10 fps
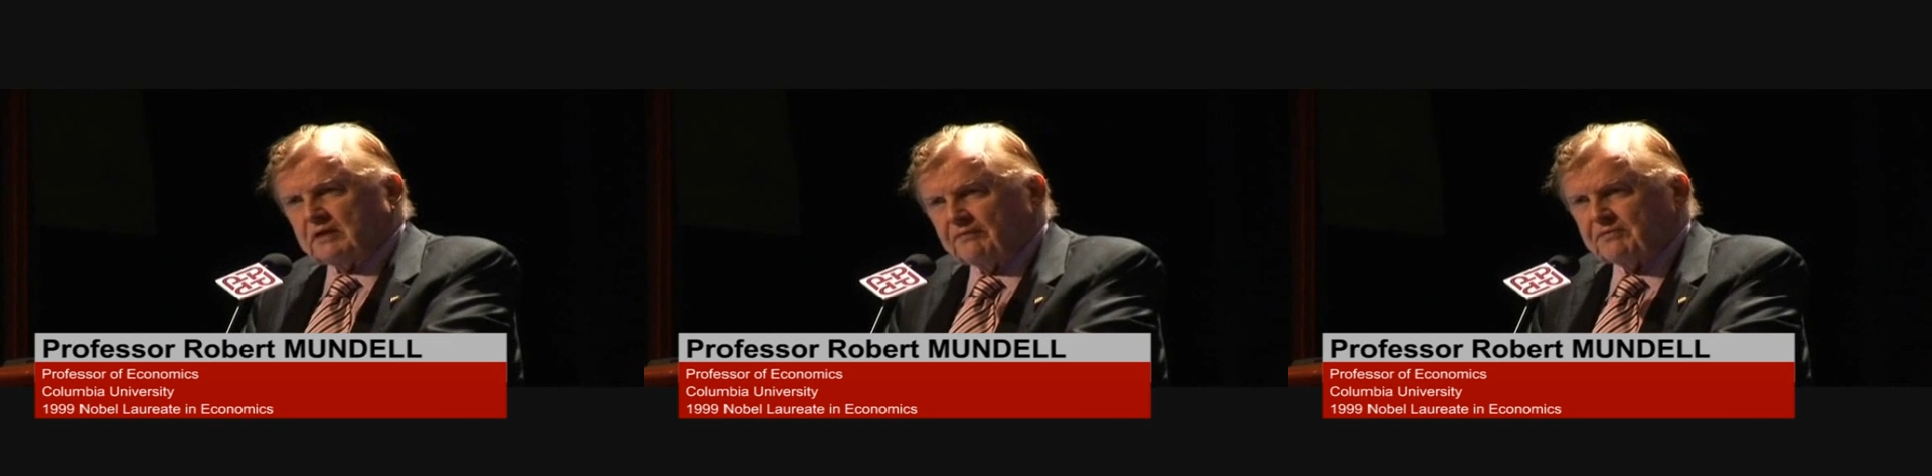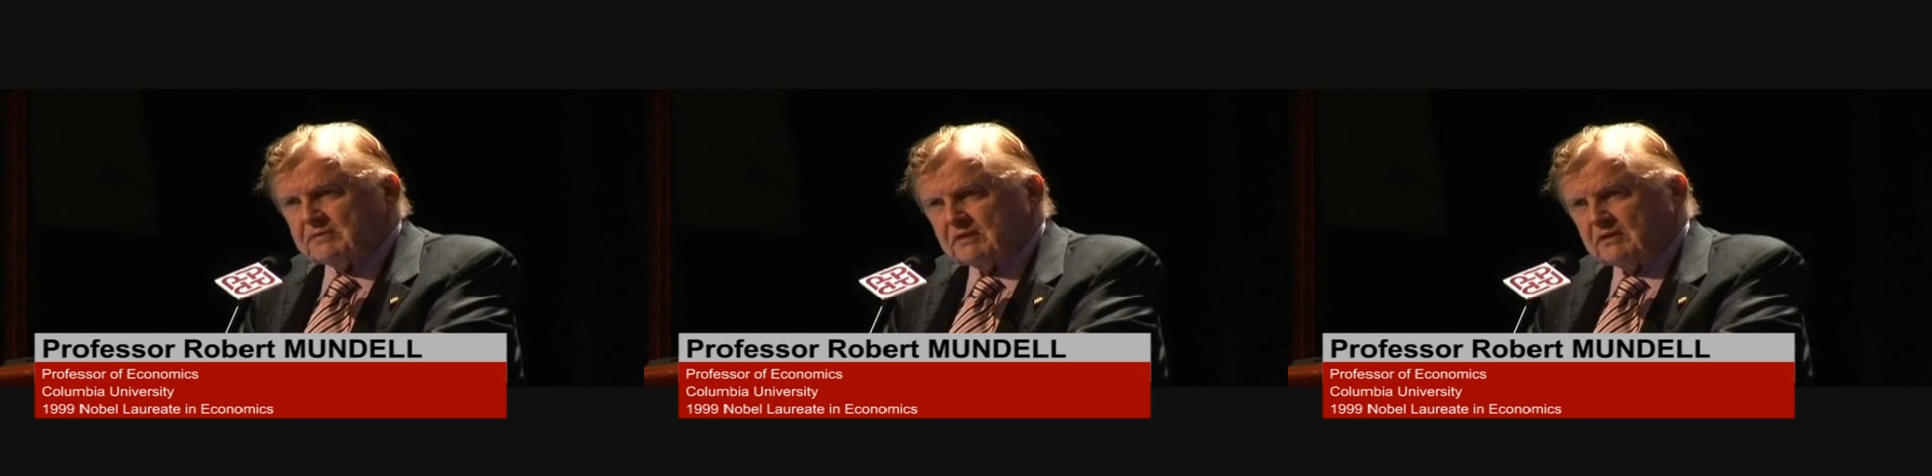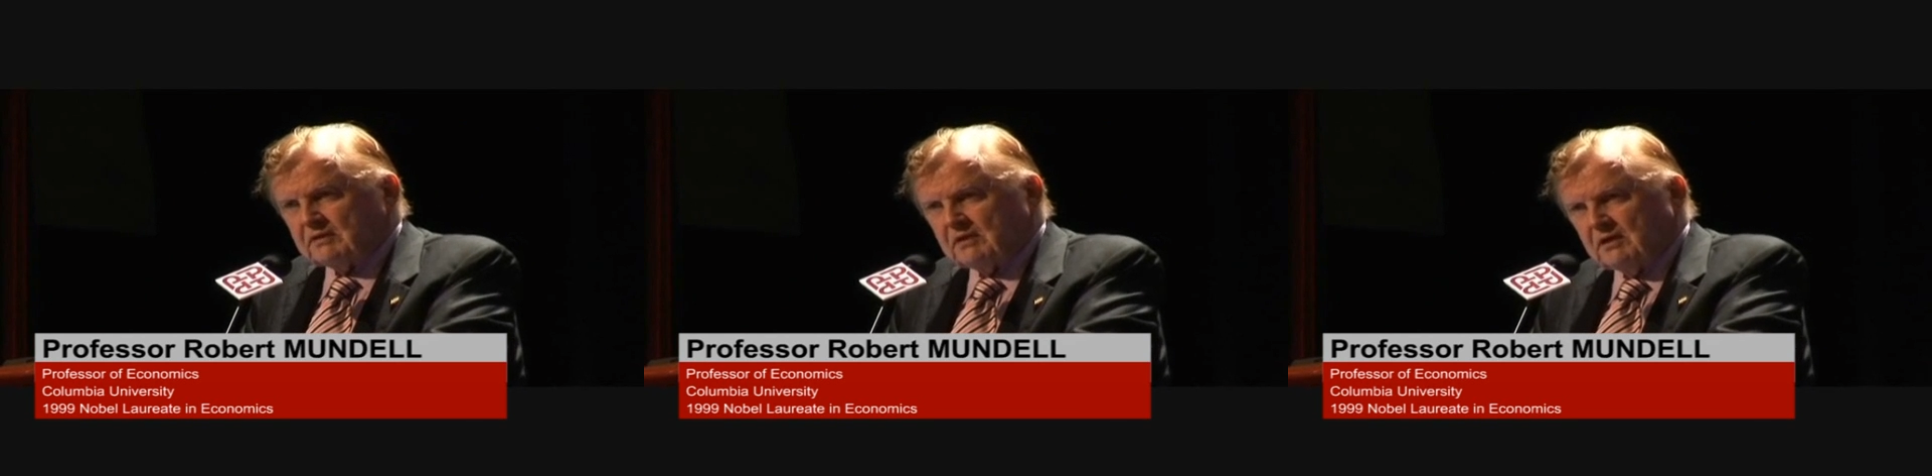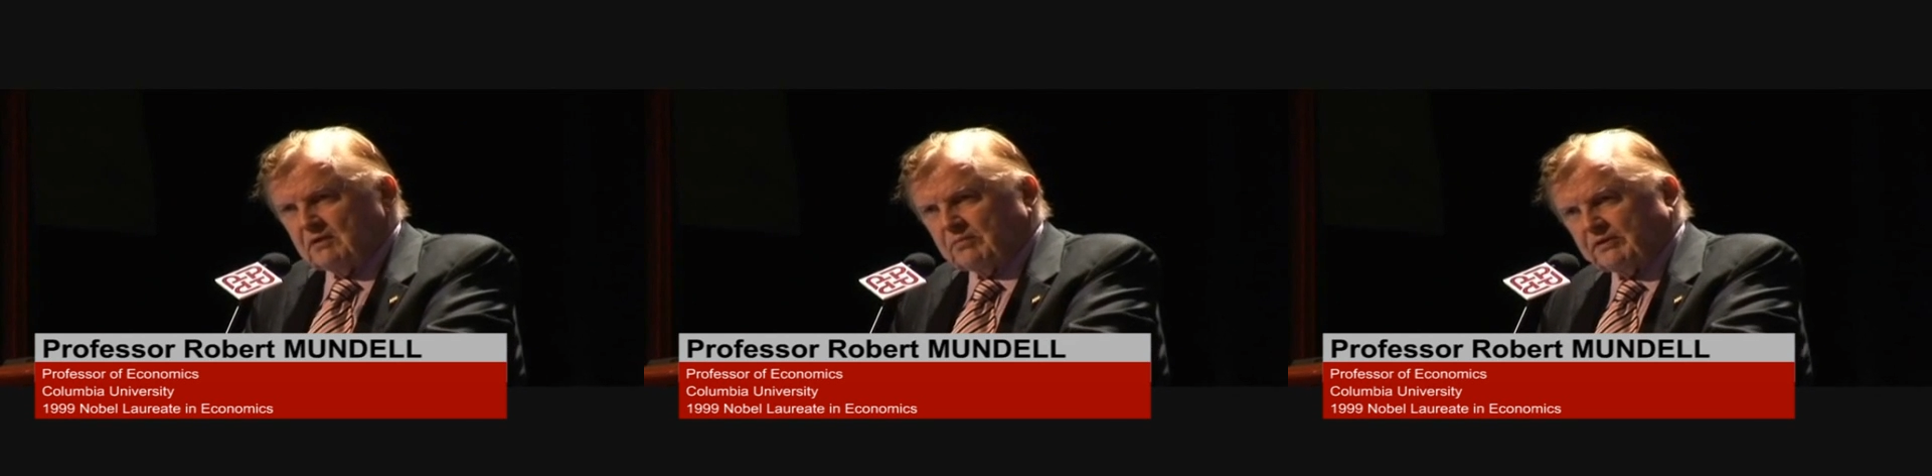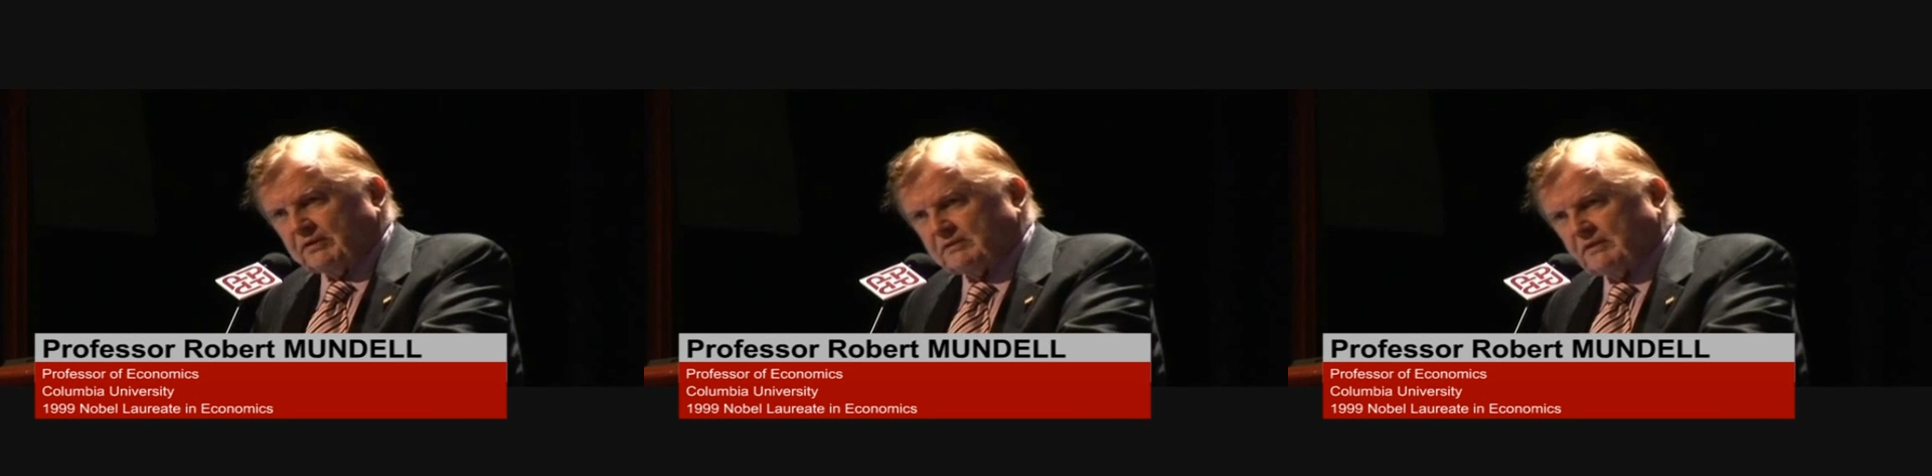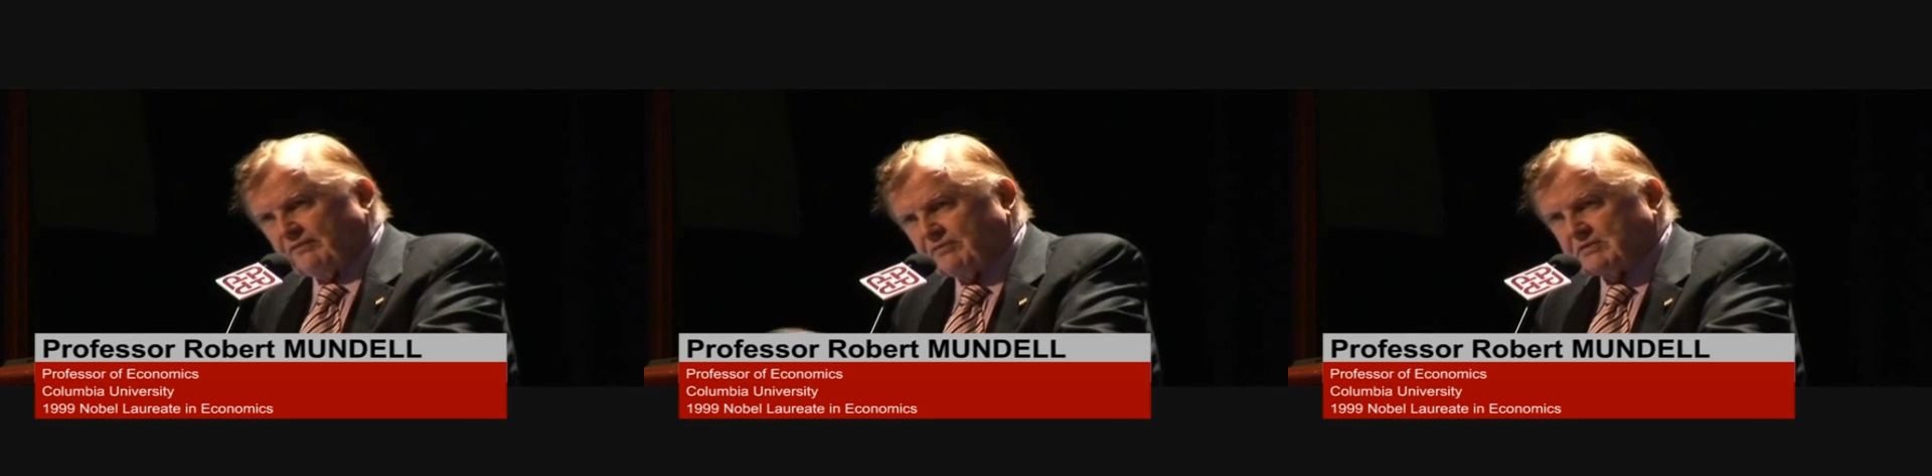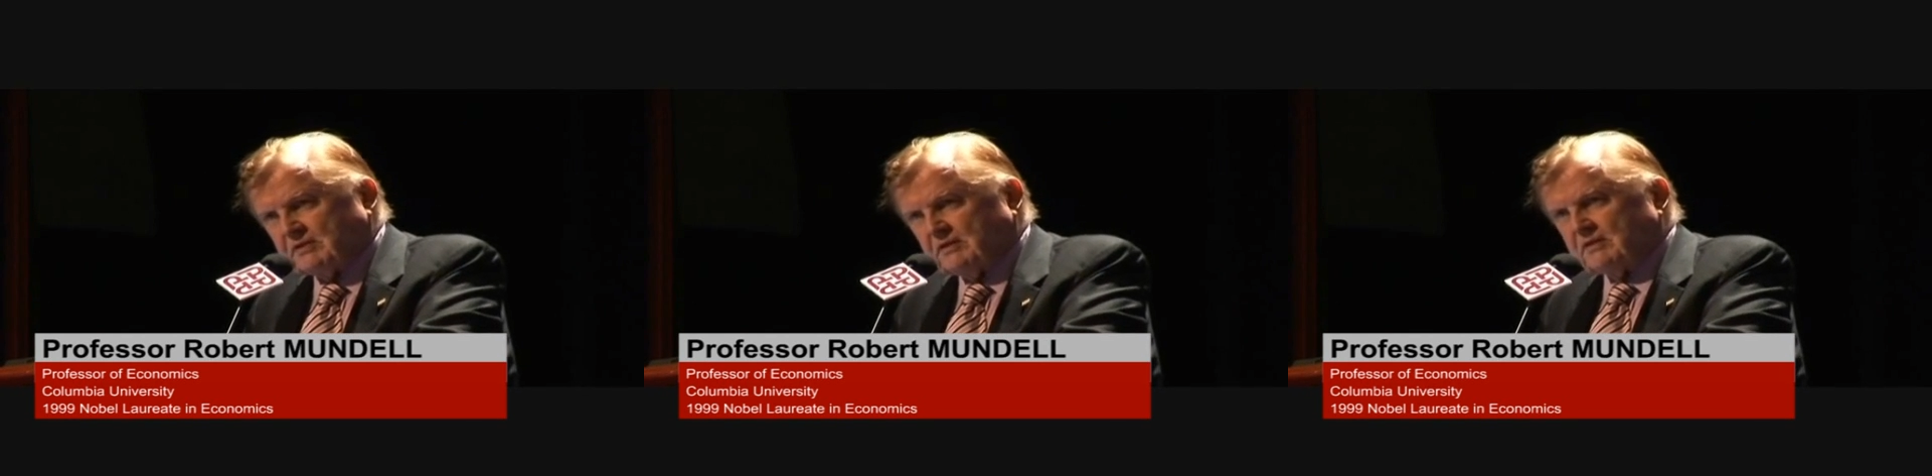deficit, but the
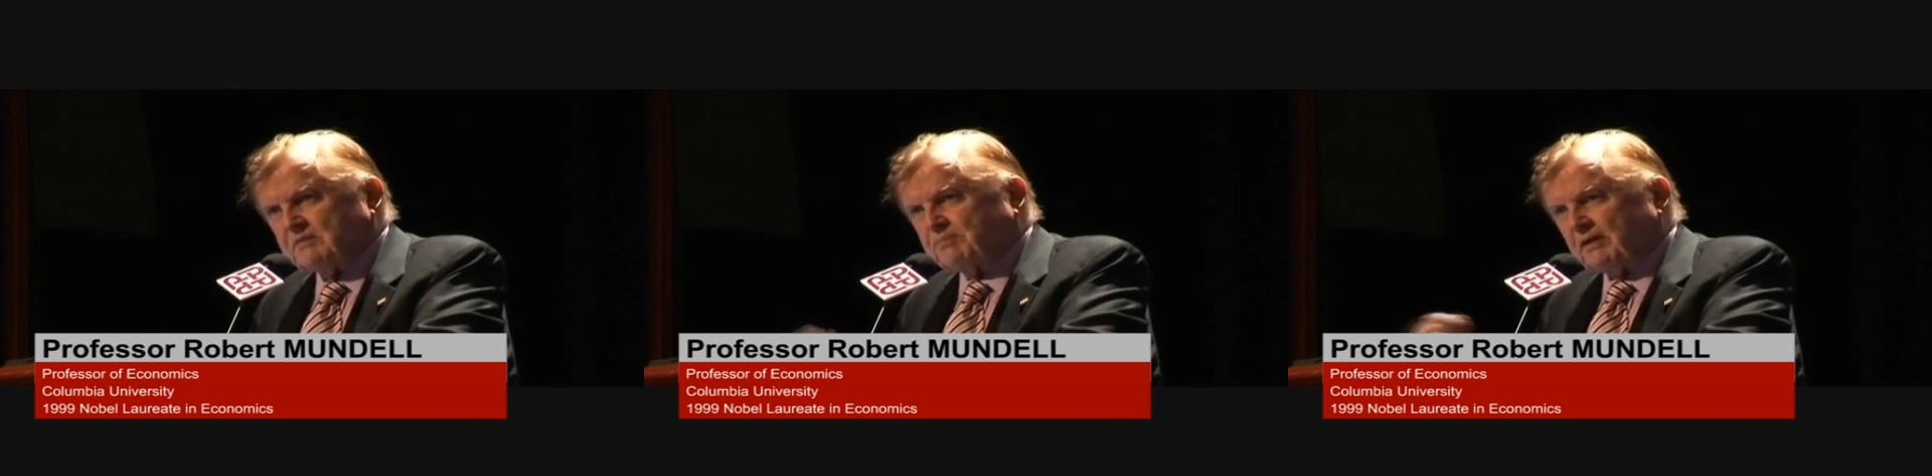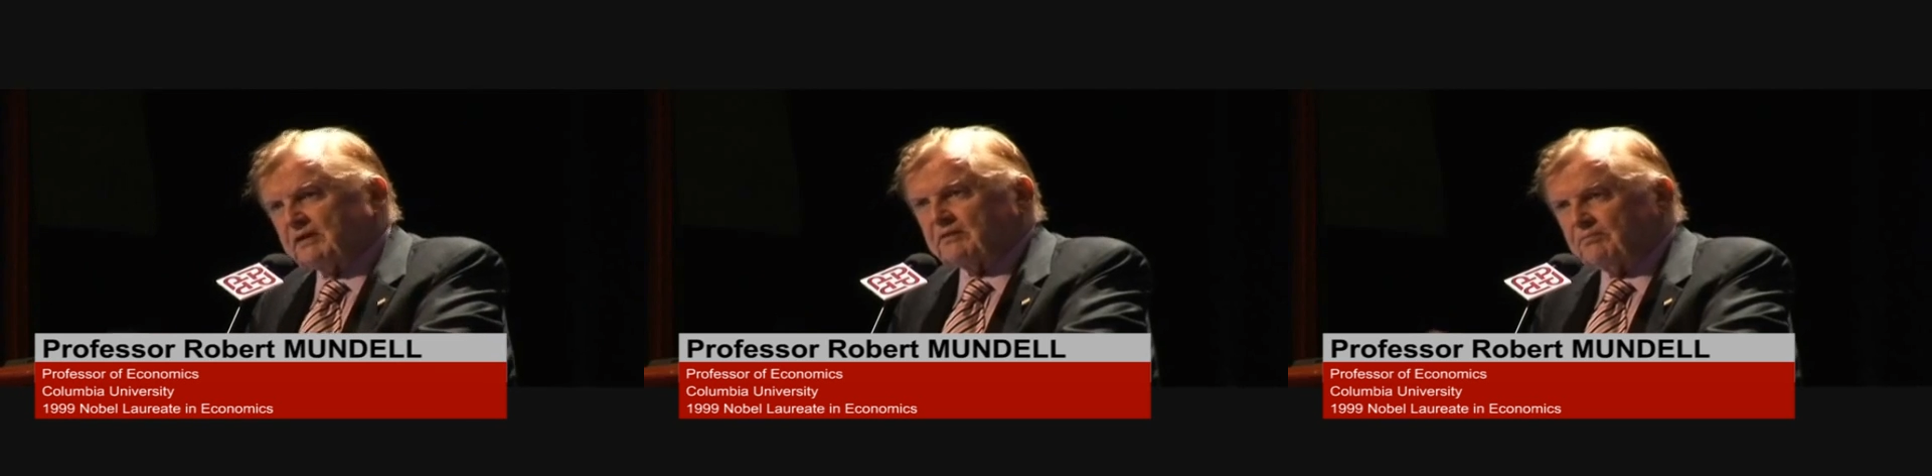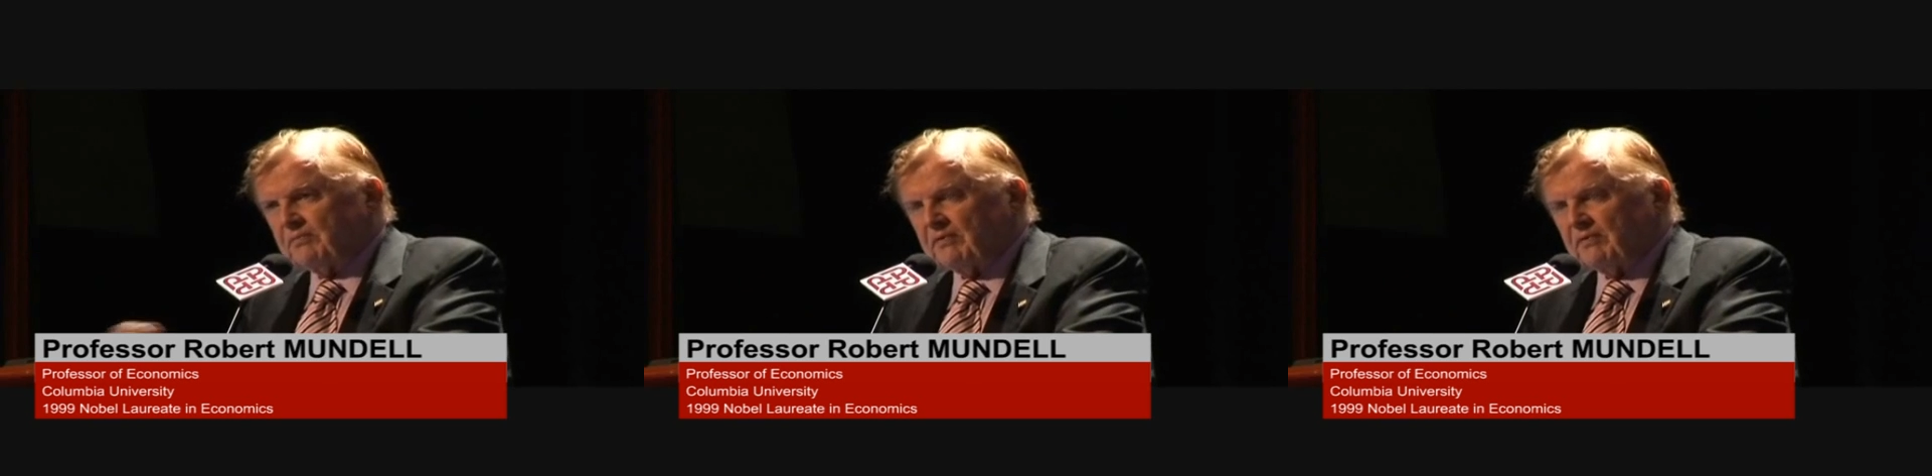deficit is playing a